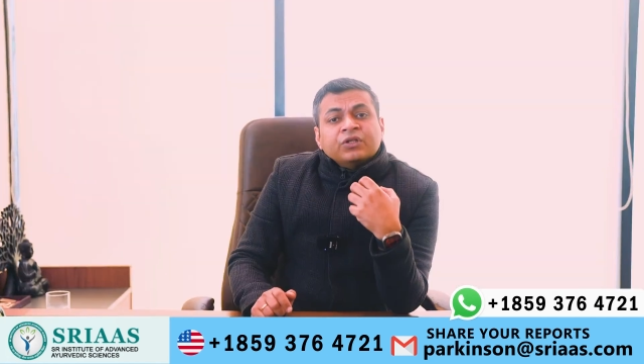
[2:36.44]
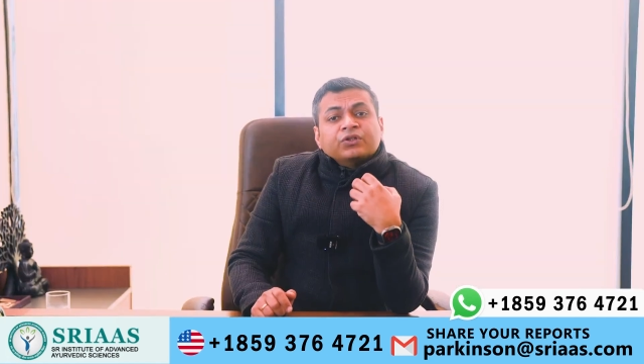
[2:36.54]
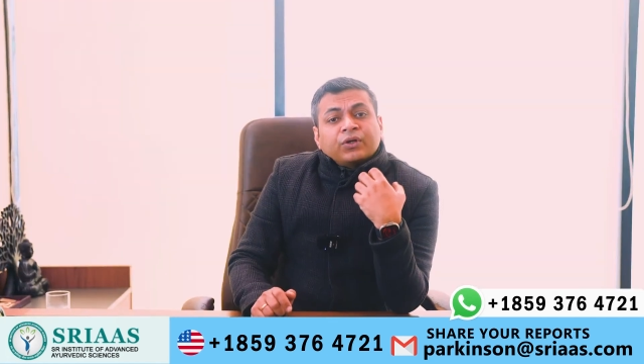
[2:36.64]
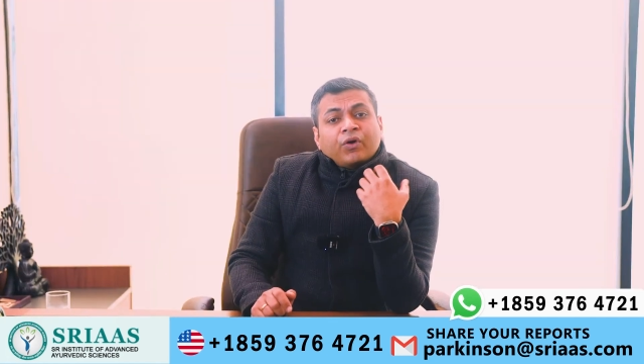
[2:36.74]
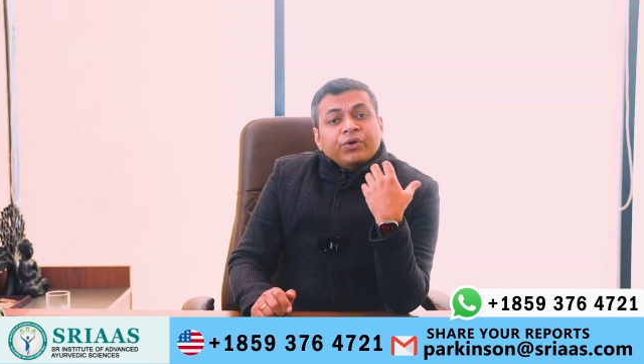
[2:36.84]

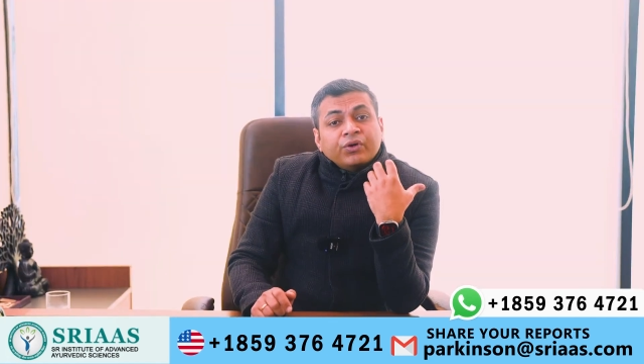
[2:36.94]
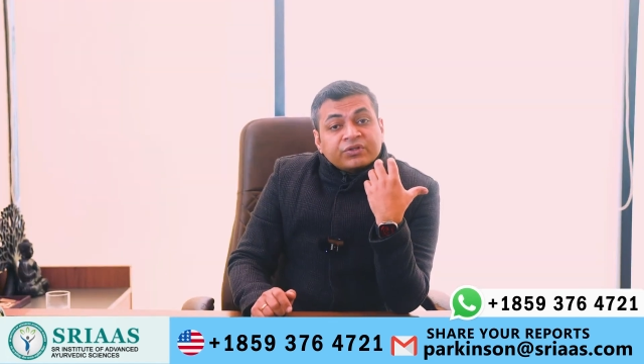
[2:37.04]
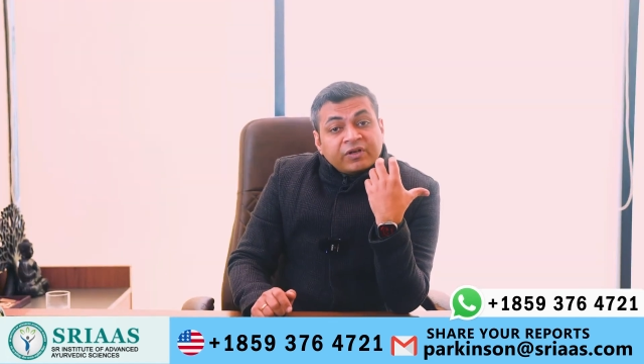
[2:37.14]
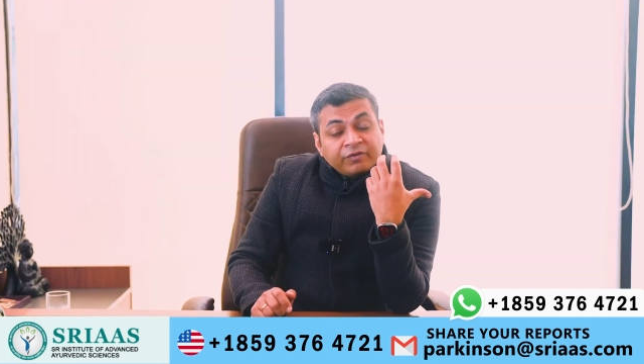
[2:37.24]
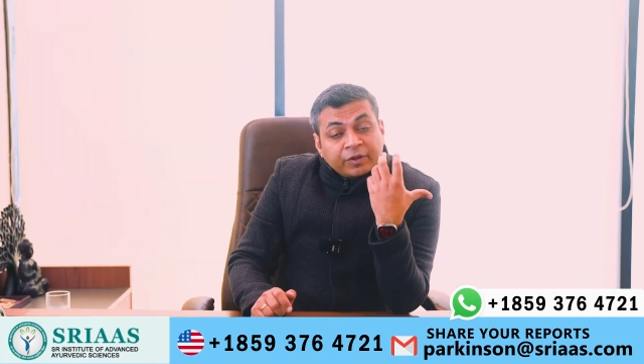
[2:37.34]
Surround
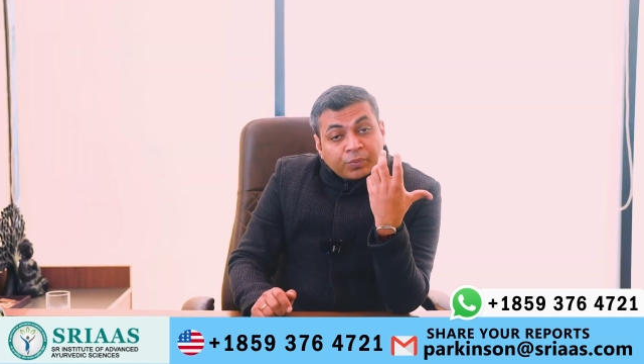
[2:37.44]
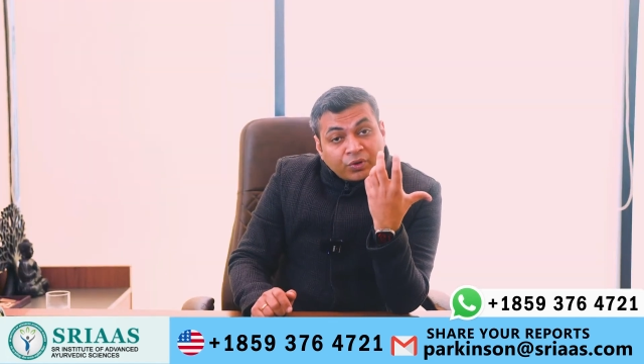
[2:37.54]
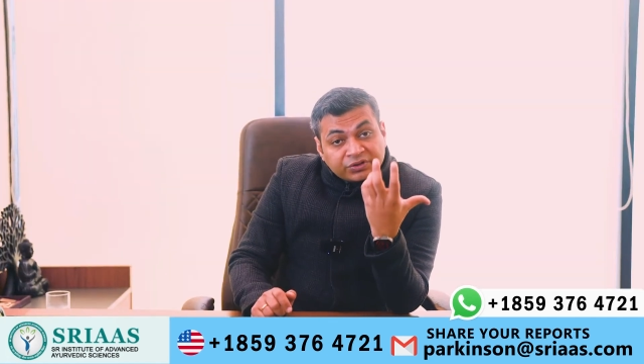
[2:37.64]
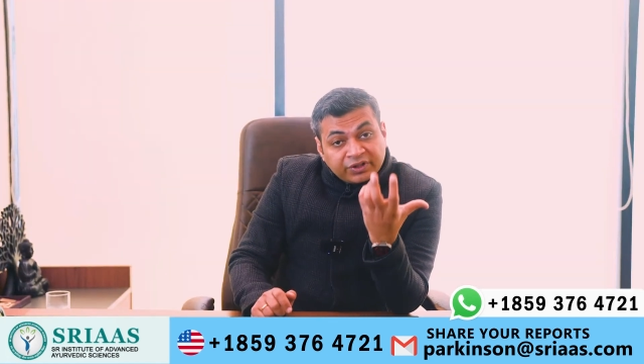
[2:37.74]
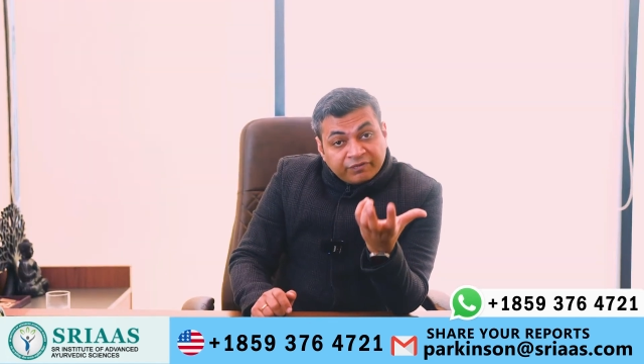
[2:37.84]
yourself with the
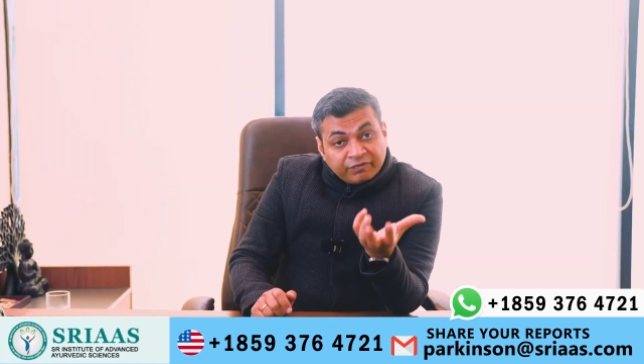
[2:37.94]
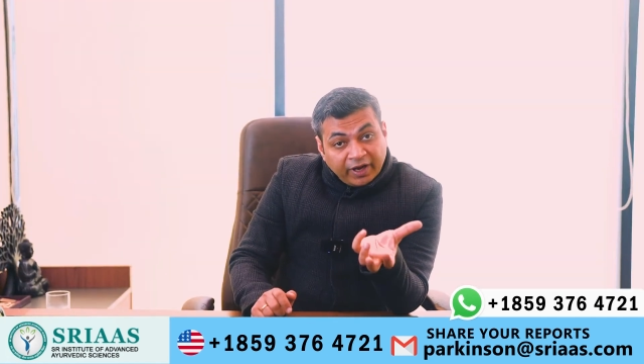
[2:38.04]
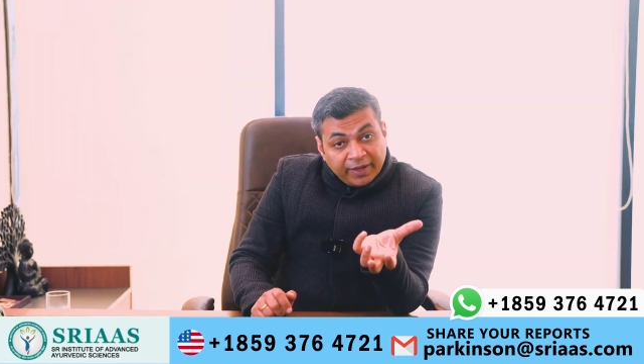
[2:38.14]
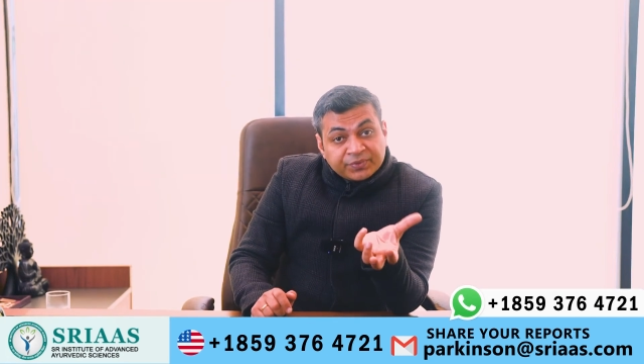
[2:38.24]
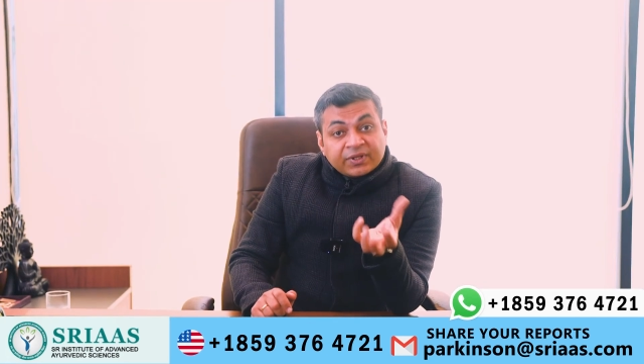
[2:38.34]
positive
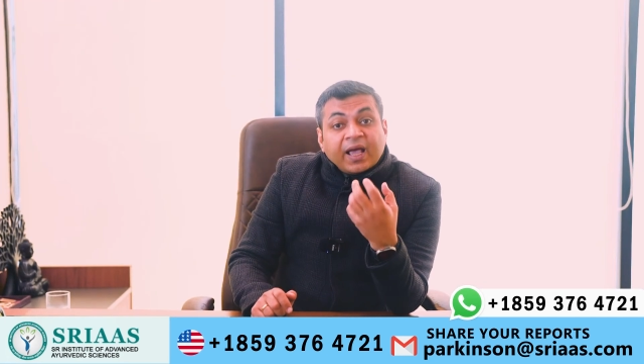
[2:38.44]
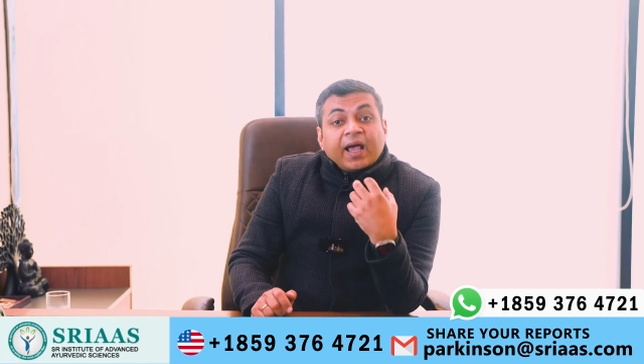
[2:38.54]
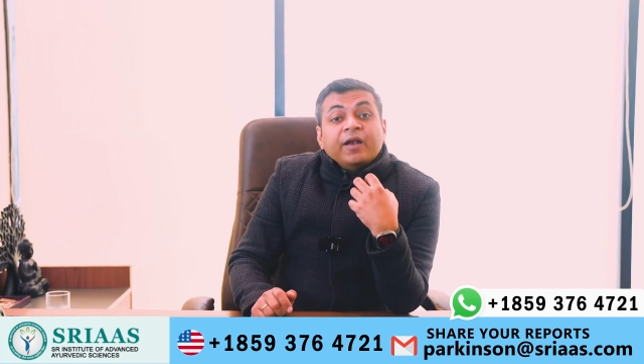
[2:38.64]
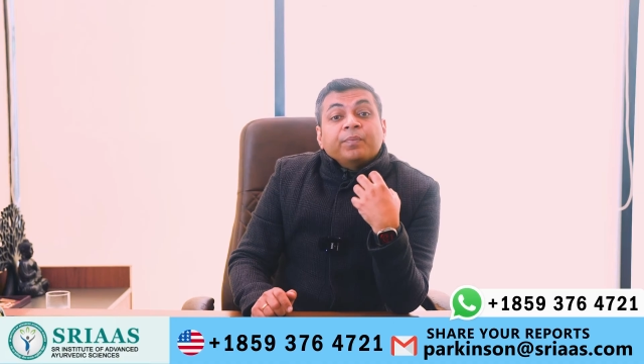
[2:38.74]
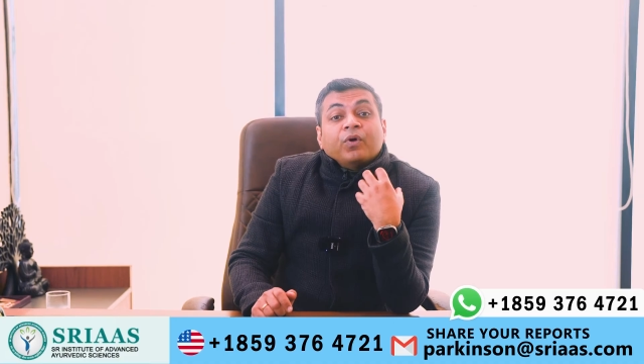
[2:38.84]
vibes
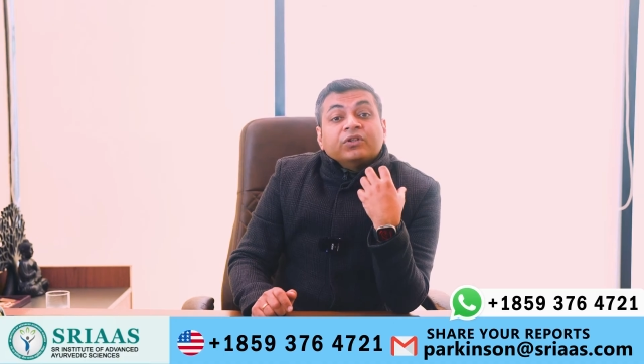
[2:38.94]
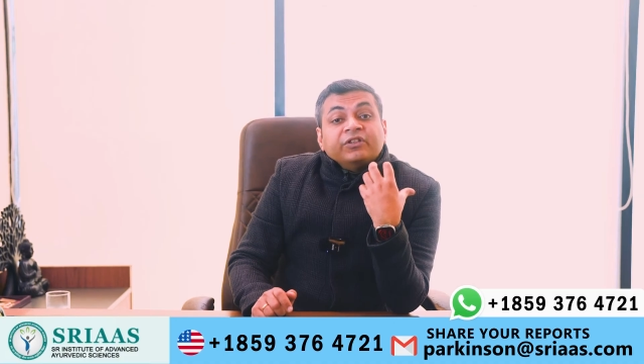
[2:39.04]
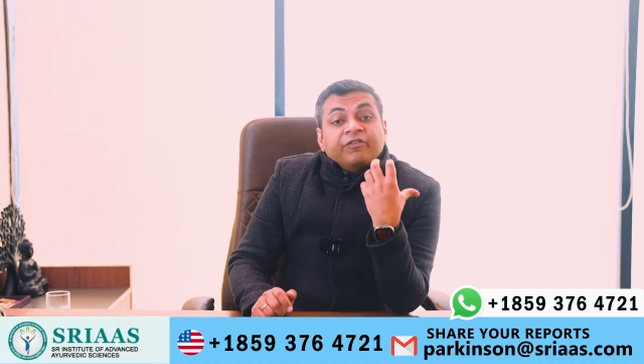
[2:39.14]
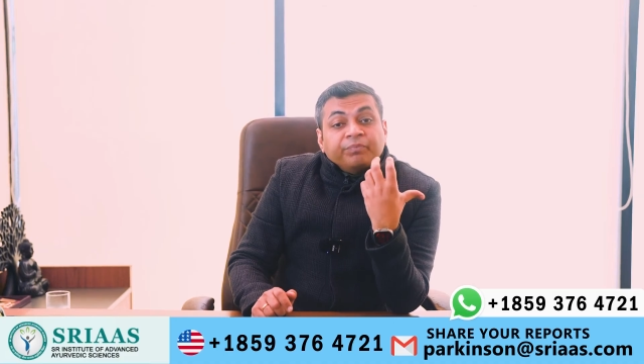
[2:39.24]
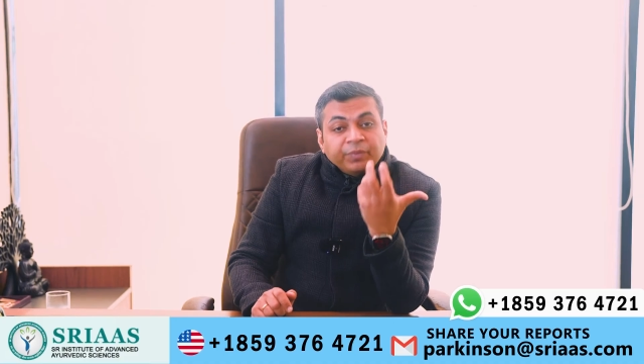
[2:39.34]
and
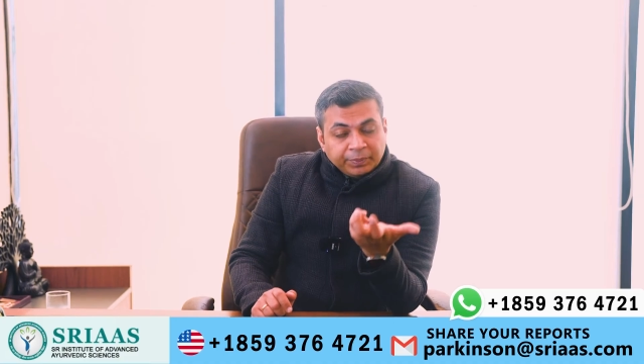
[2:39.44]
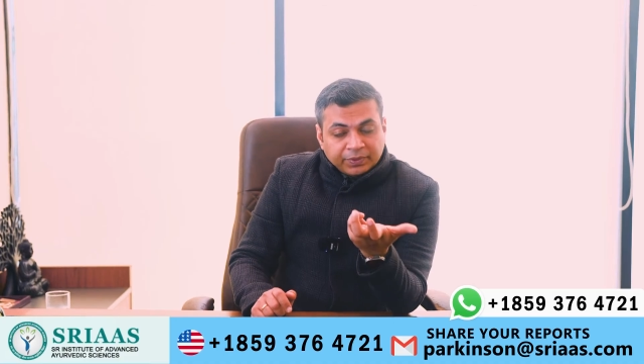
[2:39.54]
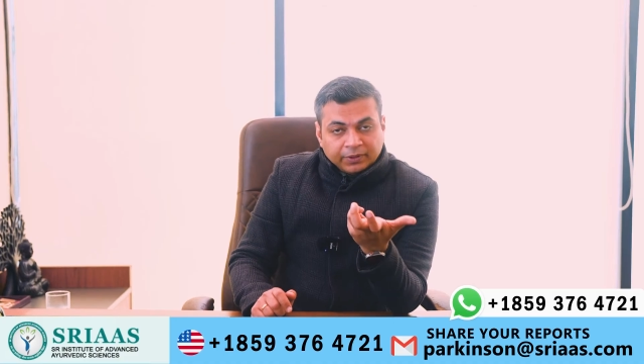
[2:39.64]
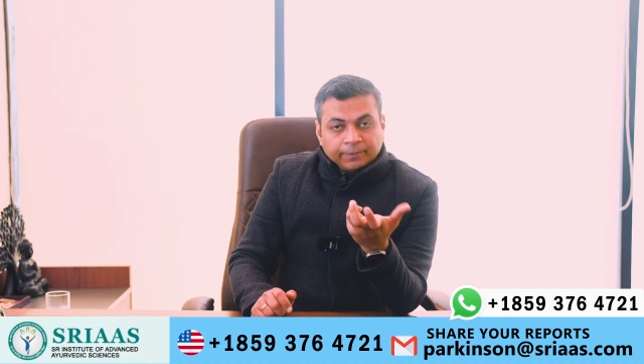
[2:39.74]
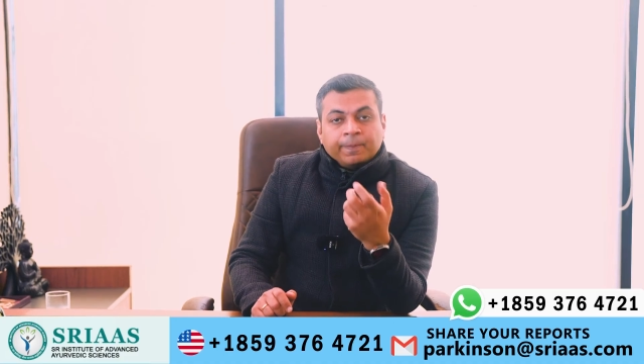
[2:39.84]
positive
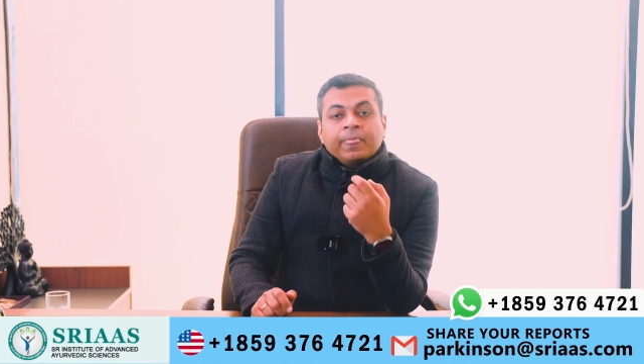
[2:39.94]
people.